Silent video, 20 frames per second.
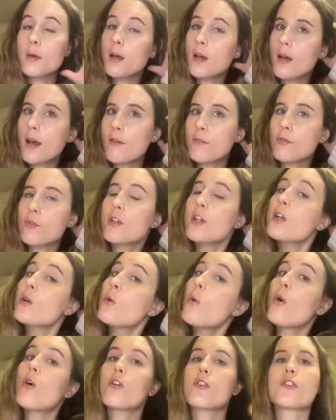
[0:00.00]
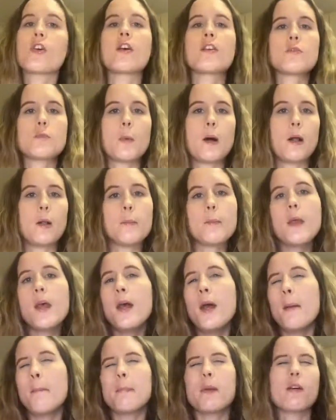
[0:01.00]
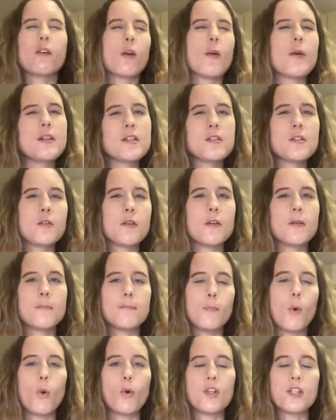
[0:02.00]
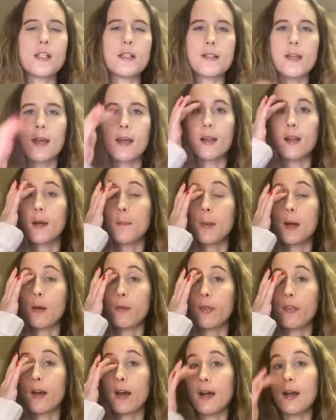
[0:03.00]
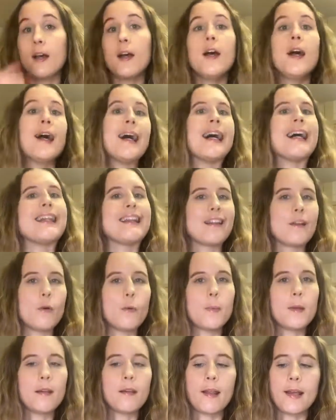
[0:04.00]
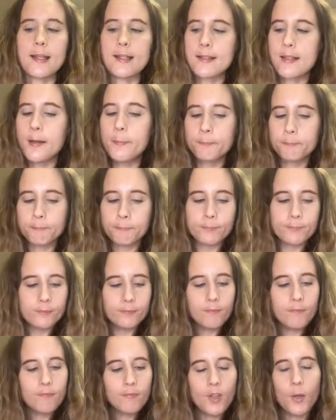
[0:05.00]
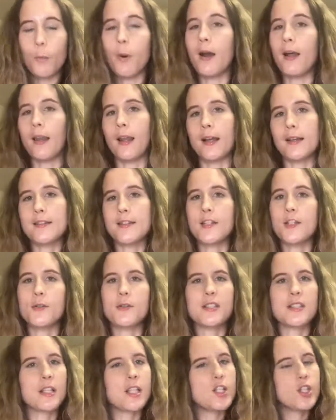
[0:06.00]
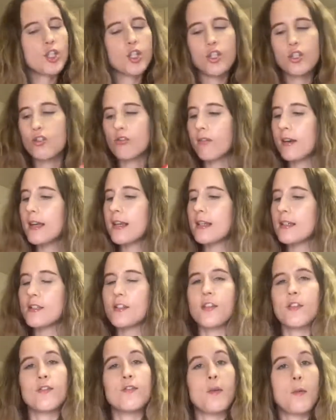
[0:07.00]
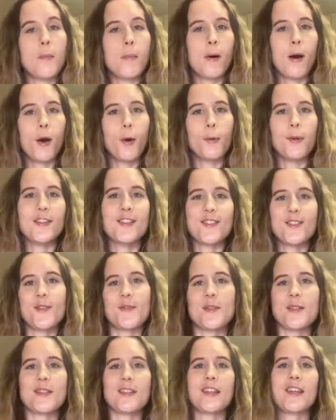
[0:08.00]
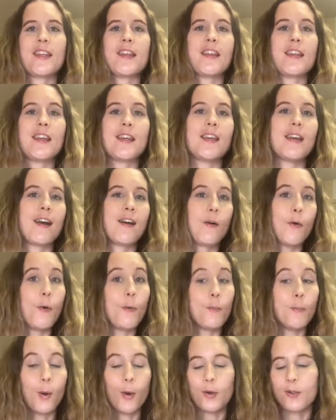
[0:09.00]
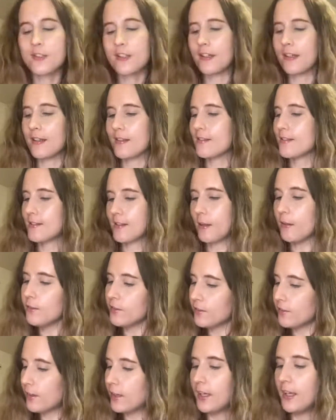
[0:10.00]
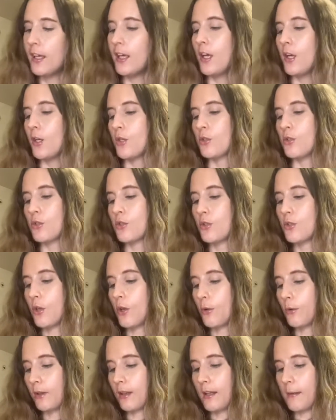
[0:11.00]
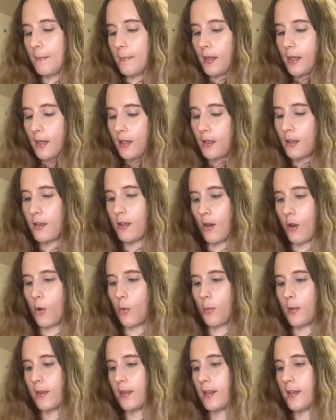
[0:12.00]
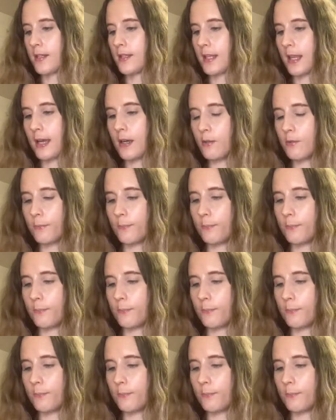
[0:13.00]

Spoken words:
every quarter as well, but I'll go into more detail about that a little bit later. What I like to do is get straight into the fun part, which is obviously the unboxing itself. So let me open this up.